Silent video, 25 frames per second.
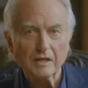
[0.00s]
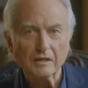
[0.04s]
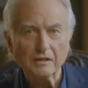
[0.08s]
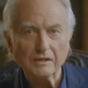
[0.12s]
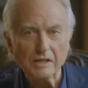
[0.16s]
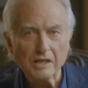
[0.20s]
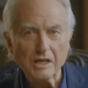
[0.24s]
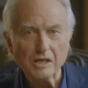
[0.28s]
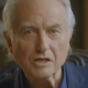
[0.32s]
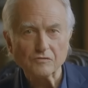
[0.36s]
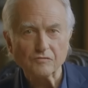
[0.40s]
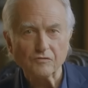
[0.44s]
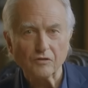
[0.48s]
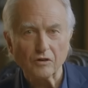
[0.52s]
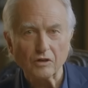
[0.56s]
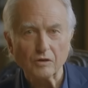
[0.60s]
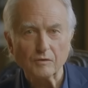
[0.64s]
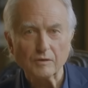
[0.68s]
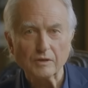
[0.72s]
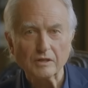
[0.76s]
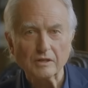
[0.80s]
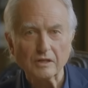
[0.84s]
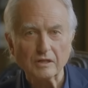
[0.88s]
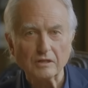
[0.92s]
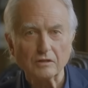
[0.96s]
They're each
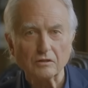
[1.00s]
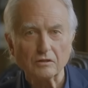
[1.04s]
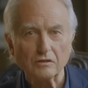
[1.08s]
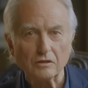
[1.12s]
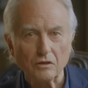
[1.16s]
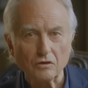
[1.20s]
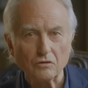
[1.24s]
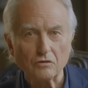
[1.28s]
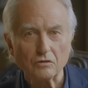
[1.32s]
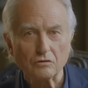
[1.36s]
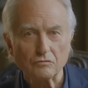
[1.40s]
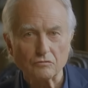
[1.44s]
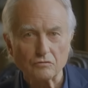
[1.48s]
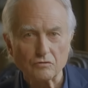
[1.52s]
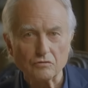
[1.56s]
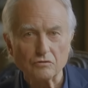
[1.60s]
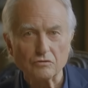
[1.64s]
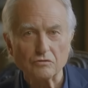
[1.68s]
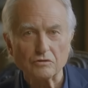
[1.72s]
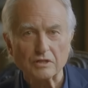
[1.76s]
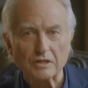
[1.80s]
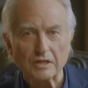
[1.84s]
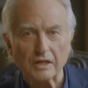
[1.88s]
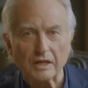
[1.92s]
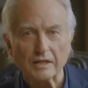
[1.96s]
following little local
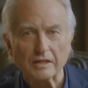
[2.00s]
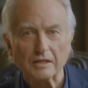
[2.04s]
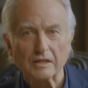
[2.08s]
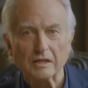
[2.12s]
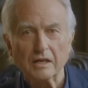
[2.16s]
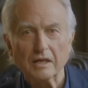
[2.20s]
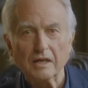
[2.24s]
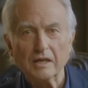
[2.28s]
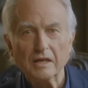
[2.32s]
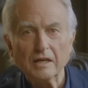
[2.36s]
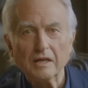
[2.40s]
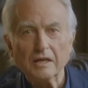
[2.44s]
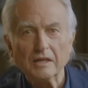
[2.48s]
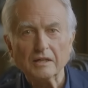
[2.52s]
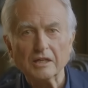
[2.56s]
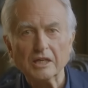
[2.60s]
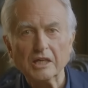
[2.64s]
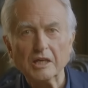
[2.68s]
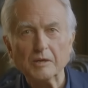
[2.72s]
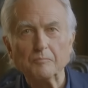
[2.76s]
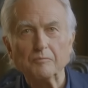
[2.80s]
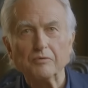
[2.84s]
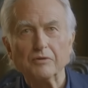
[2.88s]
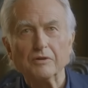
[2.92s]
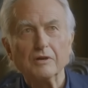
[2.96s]
rules like
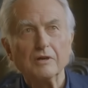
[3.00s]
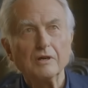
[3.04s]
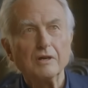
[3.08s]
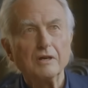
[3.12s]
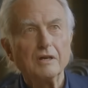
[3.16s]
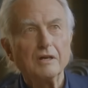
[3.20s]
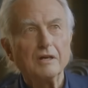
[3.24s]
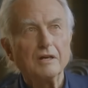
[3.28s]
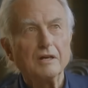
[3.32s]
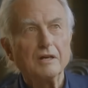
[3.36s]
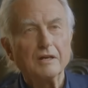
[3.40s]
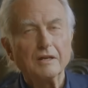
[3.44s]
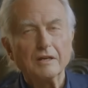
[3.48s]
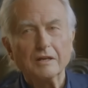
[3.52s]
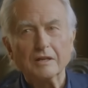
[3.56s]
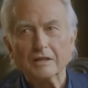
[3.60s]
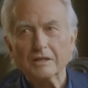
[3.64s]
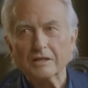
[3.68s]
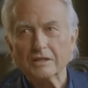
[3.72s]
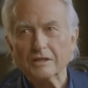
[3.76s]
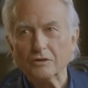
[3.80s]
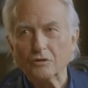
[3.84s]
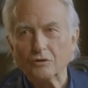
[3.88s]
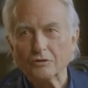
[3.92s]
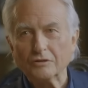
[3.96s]
keep
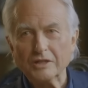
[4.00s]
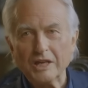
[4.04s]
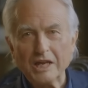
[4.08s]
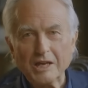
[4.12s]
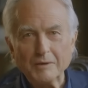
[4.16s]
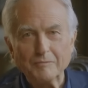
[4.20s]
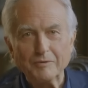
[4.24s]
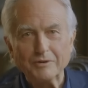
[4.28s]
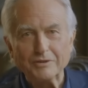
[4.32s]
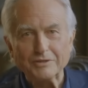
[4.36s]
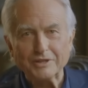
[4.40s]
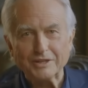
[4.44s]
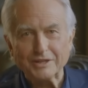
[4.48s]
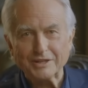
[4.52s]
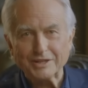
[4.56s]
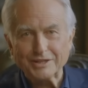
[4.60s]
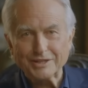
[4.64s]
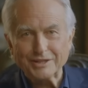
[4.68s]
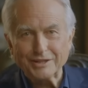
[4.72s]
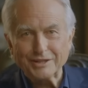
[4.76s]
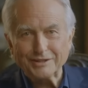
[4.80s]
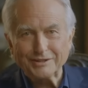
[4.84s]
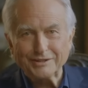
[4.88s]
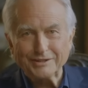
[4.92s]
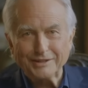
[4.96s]
your neighbors at a
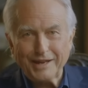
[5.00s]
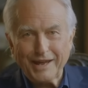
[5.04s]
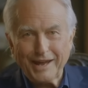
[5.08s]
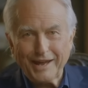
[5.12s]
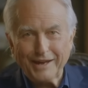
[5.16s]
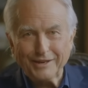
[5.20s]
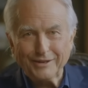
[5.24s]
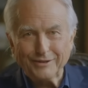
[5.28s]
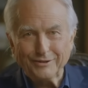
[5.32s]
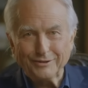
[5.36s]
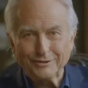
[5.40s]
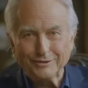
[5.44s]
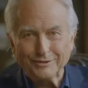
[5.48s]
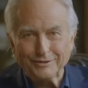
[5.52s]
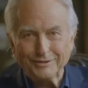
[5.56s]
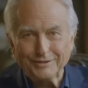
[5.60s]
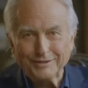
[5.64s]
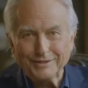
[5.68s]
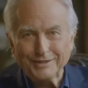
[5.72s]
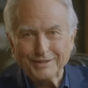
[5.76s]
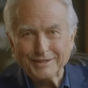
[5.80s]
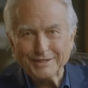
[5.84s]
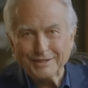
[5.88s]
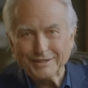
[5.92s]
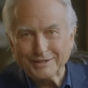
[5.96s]
certain
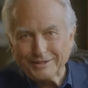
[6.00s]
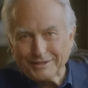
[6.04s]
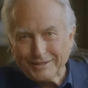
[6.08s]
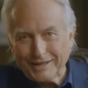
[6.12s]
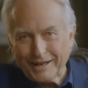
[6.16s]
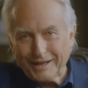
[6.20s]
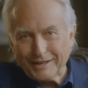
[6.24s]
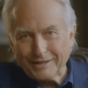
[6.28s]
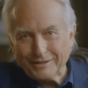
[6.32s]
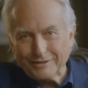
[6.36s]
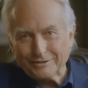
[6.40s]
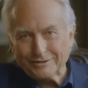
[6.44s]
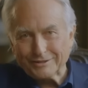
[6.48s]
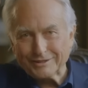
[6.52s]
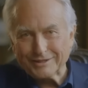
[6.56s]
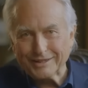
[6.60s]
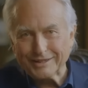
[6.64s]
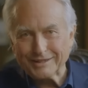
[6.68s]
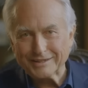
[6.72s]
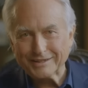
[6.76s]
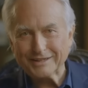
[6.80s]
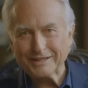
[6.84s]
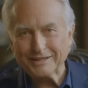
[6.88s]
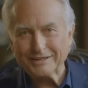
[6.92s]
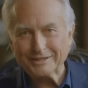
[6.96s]
angle, certain angles
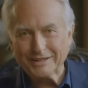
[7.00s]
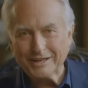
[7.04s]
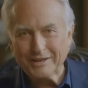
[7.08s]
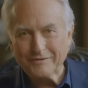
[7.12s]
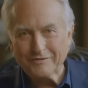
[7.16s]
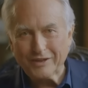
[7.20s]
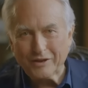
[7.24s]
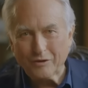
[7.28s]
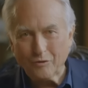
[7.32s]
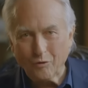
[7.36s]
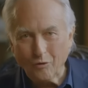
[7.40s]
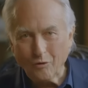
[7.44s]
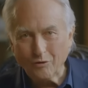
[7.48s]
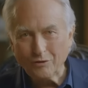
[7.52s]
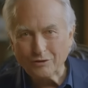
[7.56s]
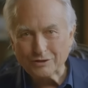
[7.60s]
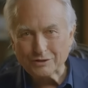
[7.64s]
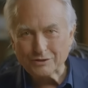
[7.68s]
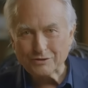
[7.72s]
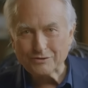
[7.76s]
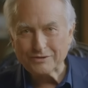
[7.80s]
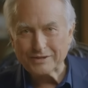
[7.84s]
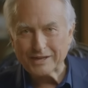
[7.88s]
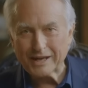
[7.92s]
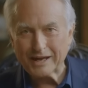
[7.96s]
like that. If they all
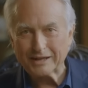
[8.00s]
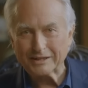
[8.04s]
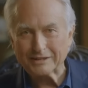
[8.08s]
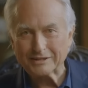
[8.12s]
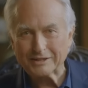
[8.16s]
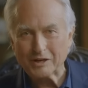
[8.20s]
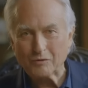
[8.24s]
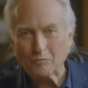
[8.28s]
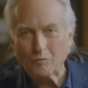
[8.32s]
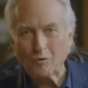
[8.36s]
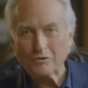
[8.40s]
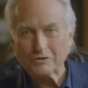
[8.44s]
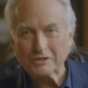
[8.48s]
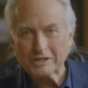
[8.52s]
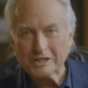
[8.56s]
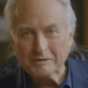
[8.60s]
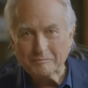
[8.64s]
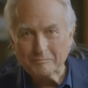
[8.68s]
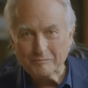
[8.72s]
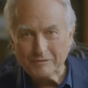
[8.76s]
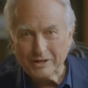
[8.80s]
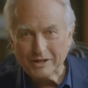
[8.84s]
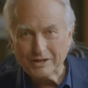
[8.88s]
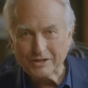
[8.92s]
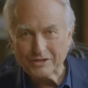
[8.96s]
do that, then what
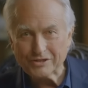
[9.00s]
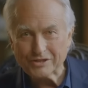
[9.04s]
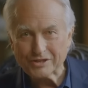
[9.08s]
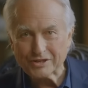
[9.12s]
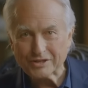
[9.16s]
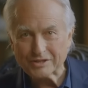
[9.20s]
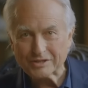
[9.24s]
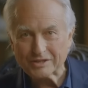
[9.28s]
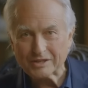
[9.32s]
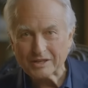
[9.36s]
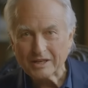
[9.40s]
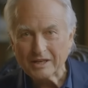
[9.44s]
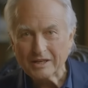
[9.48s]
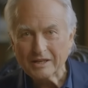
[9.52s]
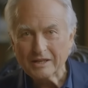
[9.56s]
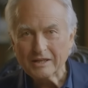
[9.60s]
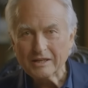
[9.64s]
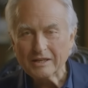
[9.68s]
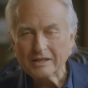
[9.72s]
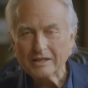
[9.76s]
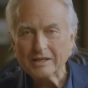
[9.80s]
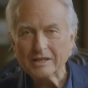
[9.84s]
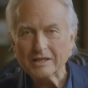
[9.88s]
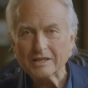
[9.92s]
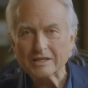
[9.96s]
emerges
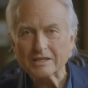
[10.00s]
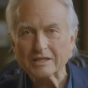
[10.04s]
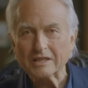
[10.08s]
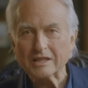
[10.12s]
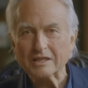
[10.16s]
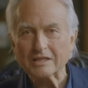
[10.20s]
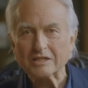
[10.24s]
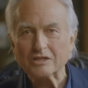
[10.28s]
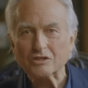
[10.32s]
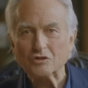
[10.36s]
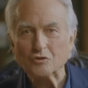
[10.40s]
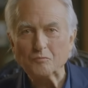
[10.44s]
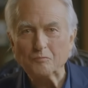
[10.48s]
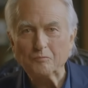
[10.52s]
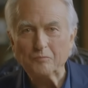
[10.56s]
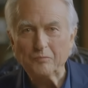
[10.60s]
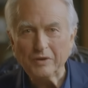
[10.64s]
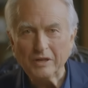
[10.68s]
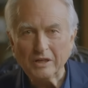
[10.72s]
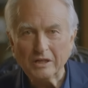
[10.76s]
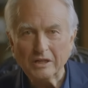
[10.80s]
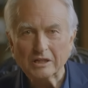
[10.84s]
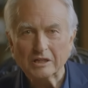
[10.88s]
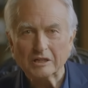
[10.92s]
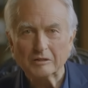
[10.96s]
is this
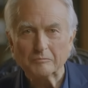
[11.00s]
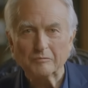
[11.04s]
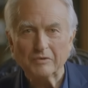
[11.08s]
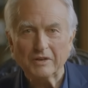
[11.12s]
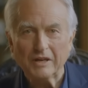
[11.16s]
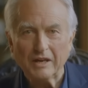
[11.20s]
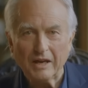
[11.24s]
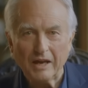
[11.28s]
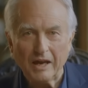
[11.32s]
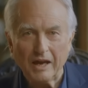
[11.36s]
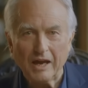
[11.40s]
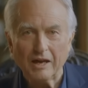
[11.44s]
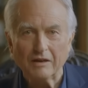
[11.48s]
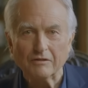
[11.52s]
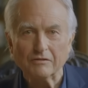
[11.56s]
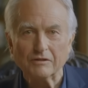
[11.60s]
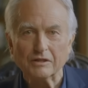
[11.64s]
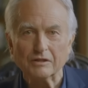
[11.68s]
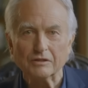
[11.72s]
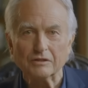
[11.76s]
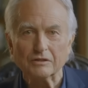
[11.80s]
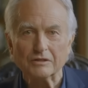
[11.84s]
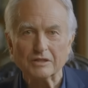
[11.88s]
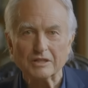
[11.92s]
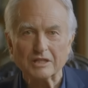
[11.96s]
superb
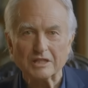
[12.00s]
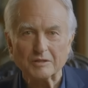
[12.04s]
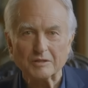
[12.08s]
aerial